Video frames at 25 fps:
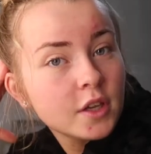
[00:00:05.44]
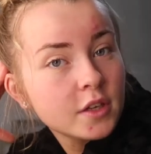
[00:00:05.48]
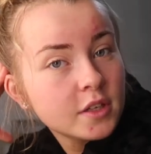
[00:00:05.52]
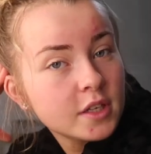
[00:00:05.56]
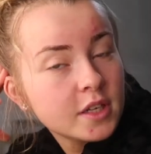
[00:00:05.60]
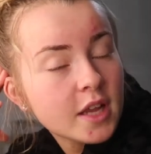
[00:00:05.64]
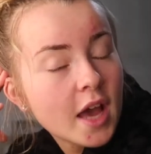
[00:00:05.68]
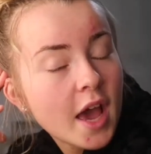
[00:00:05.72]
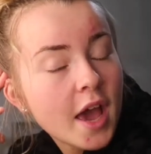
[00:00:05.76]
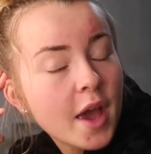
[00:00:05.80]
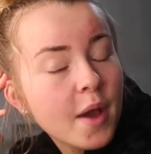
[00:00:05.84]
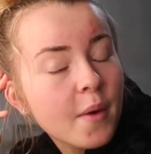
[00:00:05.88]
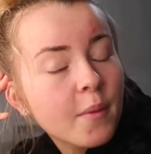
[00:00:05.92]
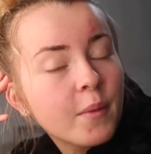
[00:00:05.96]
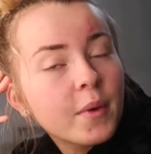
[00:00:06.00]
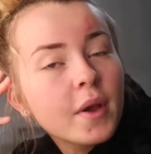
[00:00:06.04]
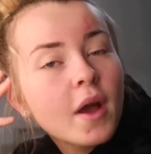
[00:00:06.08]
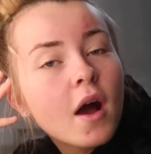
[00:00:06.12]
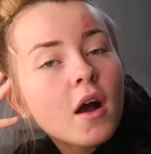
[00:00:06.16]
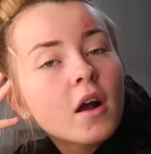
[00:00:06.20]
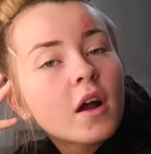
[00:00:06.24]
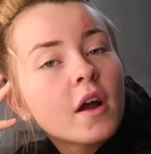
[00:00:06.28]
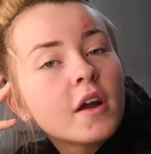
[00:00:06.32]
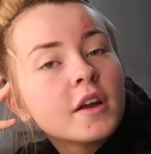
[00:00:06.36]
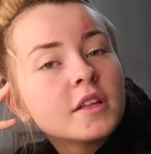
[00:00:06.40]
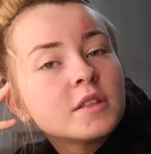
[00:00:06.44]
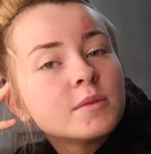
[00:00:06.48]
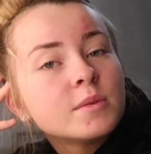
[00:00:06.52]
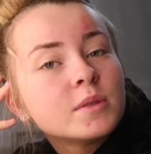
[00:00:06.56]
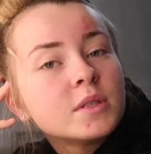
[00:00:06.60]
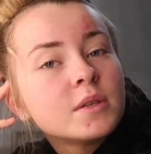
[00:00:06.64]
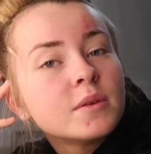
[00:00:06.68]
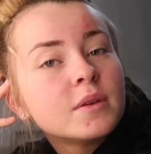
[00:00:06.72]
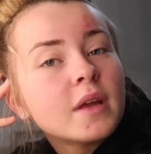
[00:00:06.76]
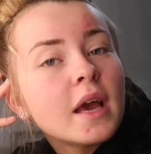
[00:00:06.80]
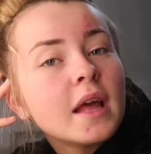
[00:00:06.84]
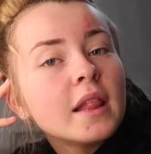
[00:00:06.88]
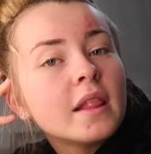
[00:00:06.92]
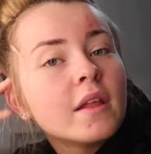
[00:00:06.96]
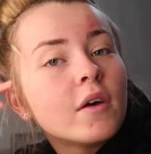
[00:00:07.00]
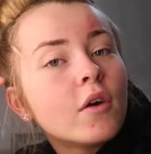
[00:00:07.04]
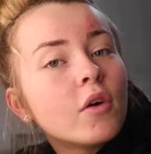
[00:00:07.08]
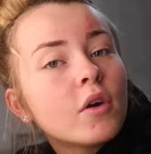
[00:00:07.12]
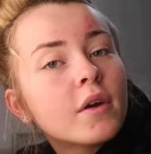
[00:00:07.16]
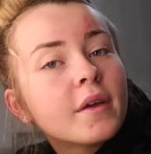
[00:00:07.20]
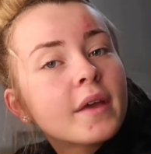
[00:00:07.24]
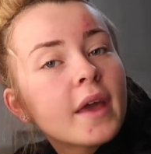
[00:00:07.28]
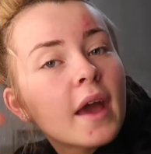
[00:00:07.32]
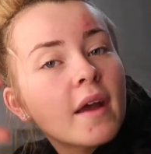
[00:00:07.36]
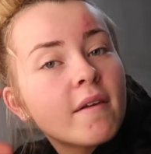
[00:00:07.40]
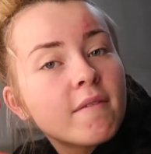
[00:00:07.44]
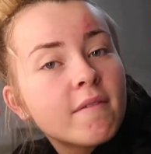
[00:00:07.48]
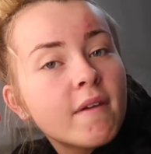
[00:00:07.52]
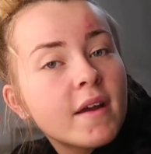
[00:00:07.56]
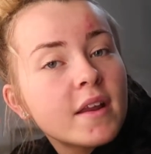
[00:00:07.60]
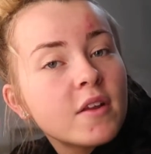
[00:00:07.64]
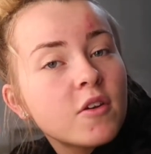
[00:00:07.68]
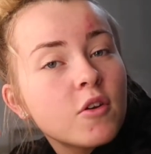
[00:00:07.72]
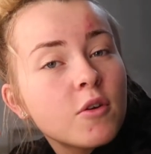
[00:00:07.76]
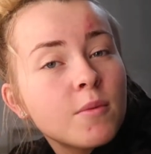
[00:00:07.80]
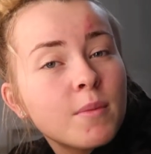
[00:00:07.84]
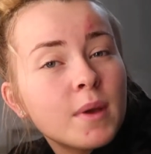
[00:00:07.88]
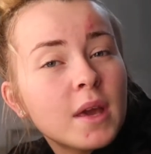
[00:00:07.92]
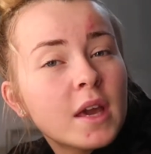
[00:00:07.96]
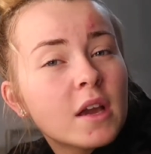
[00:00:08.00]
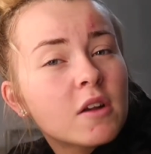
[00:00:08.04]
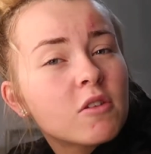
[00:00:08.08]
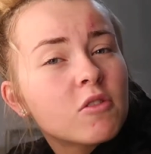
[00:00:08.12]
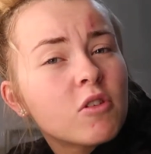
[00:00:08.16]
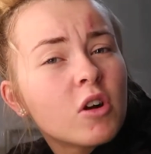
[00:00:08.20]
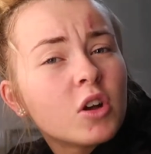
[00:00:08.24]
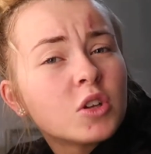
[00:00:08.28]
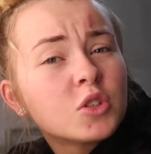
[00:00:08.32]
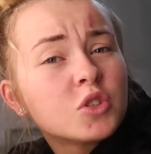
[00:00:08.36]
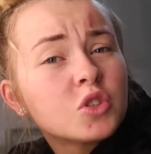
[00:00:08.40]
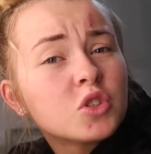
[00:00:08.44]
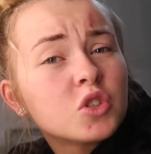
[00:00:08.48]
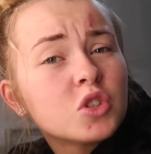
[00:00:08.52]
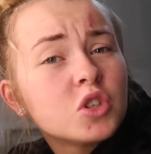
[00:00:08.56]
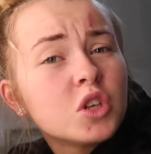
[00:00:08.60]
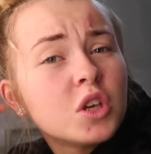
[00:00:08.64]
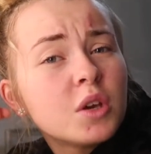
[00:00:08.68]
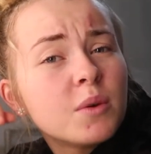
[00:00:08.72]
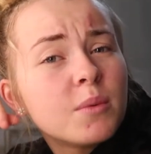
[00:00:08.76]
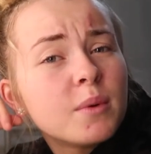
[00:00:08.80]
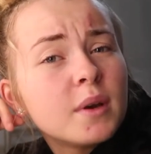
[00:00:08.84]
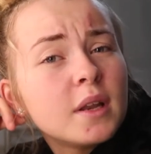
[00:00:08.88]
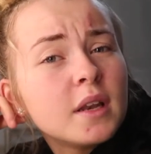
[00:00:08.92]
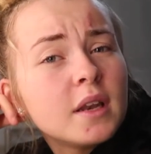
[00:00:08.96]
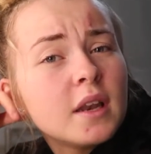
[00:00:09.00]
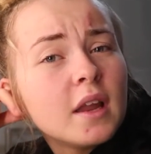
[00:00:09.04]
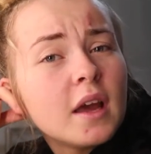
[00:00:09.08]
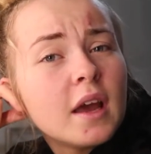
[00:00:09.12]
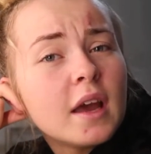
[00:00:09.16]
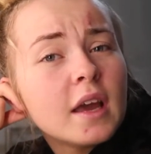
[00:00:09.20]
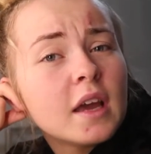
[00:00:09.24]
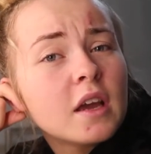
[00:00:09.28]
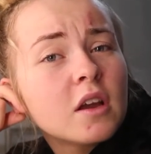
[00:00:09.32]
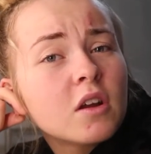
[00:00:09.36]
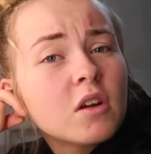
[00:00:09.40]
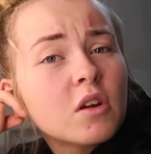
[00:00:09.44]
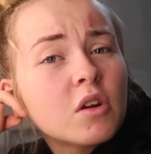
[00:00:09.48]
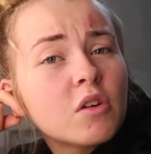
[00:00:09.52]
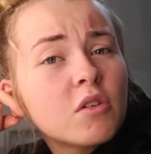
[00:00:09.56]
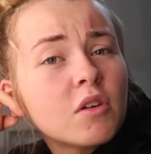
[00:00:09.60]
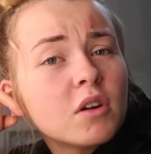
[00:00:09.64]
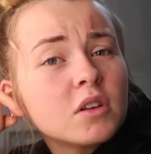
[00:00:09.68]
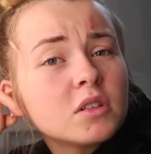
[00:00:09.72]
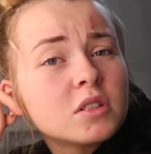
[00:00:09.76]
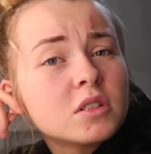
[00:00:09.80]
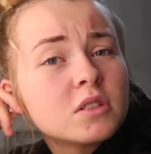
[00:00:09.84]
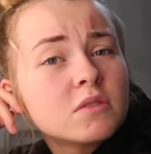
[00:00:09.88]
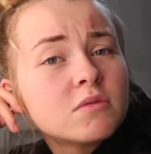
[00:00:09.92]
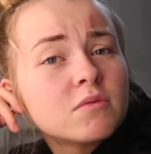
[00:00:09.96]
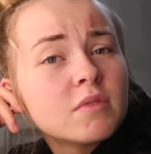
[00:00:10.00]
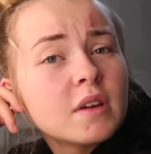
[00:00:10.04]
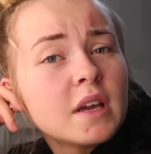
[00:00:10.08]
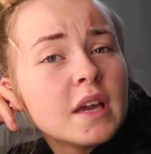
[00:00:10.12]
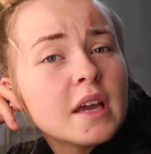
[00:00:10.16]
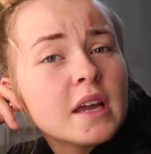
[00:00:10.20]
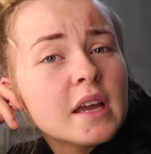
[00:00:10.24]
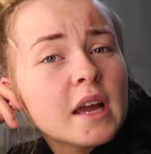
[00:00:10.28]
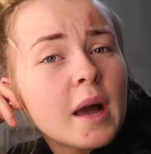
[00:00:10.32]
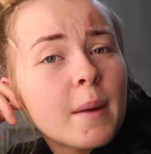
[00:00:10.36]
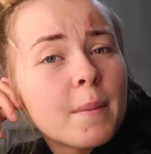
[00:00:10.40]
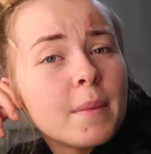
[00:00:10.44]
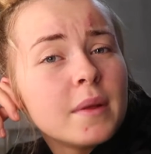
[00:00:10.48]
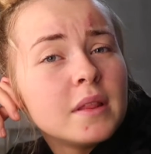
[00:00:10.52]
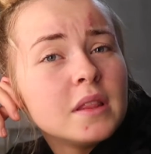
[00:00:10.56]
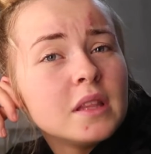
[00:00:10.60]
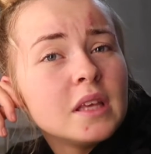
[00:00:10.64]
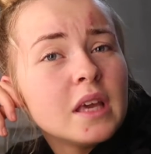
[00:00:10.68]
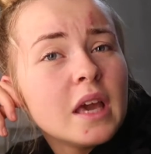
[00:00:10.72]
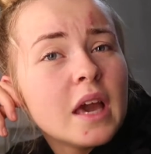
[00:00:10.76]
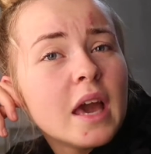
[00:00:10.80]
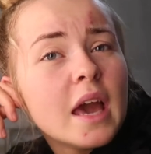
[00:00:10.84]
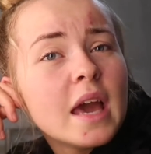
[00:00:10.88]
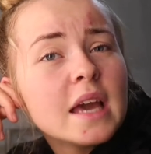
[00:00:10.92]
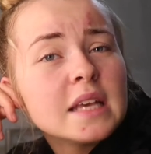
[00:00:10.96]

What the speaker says: today we are going to be doing a little get ready with me cross Q&A, cross recap in the year.